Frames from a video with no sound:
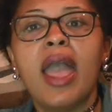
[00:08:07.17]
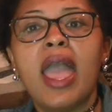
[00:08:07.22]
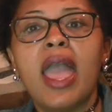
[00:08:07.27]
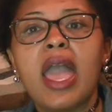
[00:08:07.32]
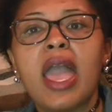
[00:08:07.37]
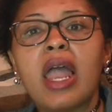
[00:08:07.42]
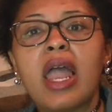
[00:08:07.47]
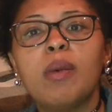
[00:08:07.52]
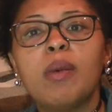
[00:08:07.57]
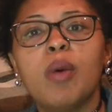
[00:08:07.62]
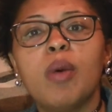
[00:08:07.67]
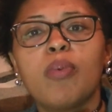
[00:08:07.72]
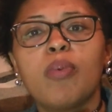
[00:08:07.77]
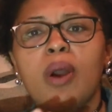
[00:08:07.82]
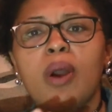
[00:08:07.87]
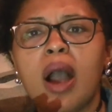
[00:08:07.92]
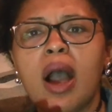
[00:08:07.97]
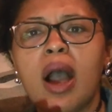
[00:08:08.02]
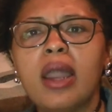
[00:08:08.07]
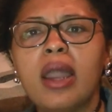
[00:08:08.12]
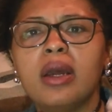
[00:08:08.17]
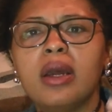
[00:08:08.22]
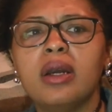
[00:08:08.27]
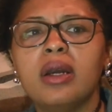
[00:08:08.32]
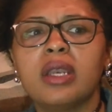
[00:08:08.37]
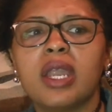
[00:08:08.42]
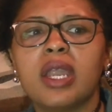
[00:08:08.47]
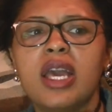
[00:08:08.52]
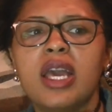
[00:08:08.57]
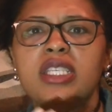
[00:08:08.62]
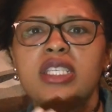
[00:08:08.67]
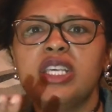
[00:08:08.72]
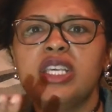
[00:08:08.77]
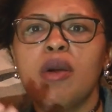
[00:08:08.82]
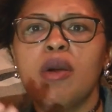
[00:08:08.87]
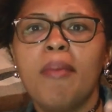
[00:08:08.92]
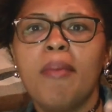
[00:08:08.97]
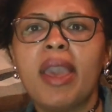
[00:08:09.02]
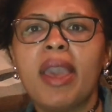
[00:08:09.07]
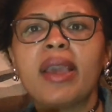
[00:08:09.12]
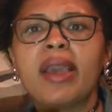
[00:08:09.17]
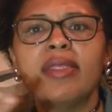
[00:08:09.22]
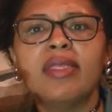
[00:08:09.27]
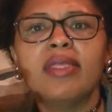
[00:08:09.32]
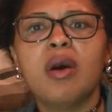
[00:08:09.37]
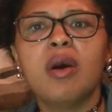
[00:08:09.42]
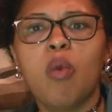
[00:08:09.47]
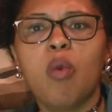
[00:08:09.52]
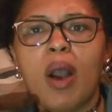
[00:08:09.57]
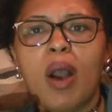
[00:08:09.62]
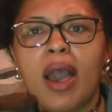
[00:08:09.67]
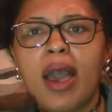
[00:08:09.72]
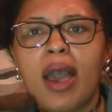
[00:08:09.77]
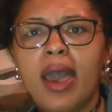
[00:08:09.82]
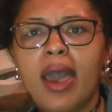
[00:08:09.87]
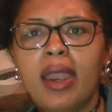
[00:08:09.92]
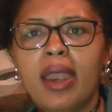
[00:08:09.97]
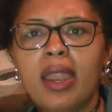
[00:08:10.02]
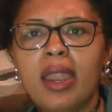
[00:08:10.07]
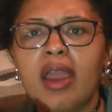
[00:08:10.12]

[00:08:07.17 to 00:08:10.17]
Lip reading: animal product as they're making the wine.